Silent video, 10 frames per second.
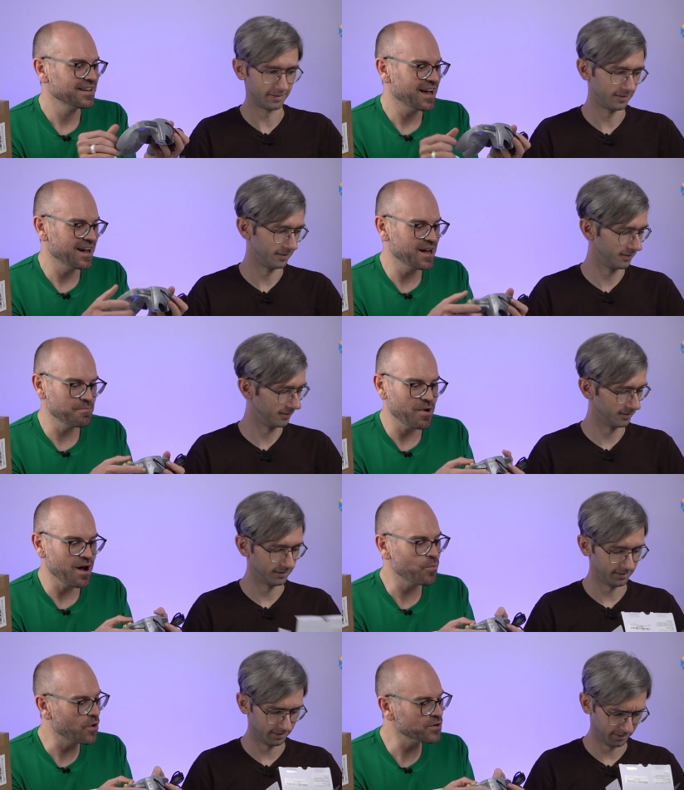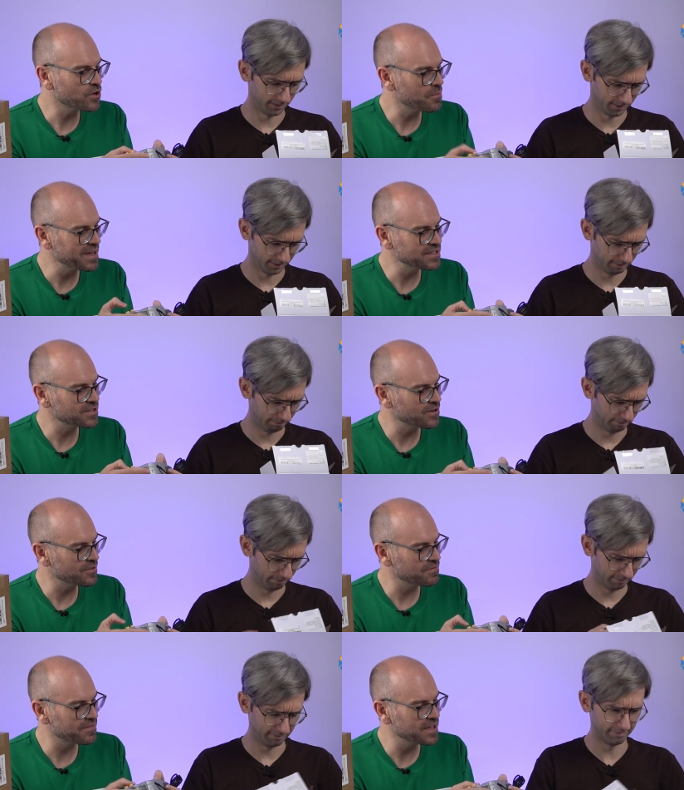Speaker 1: um, I won't comment
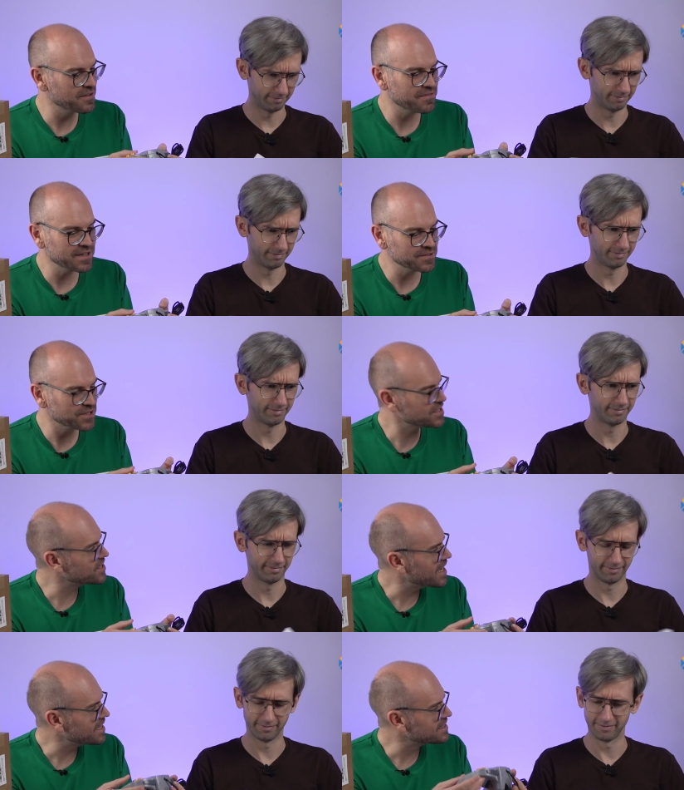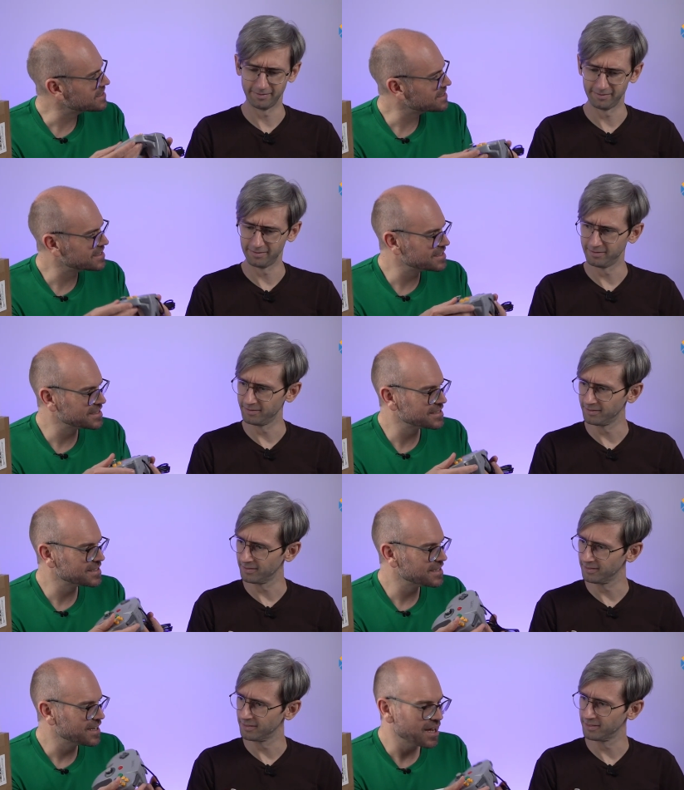on finger feel just yet.
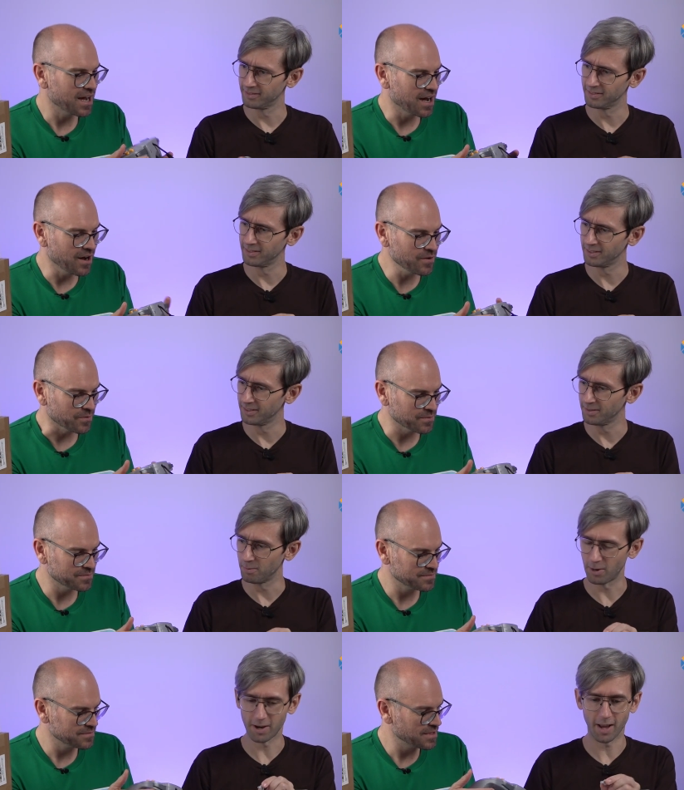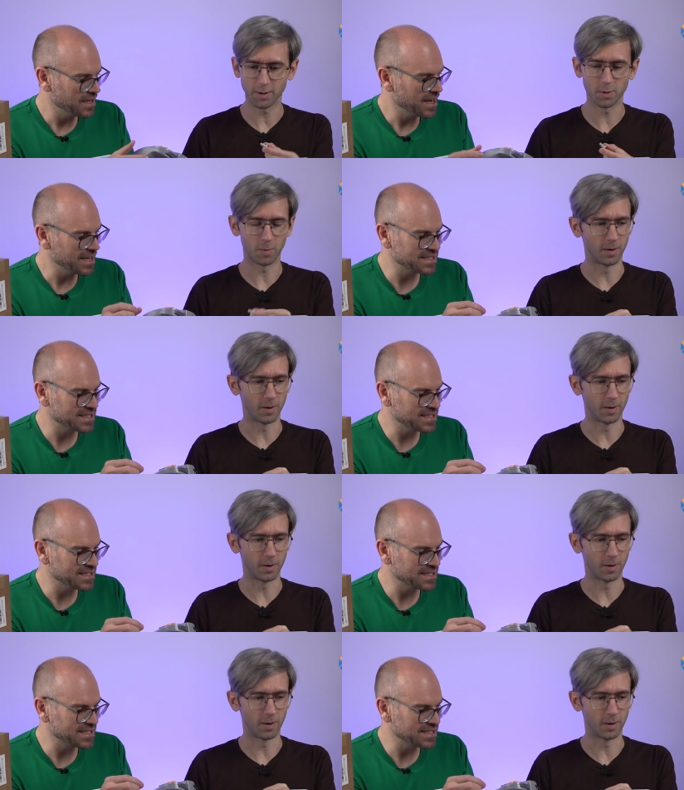Oh.
Speaker 2: We got an extra one. A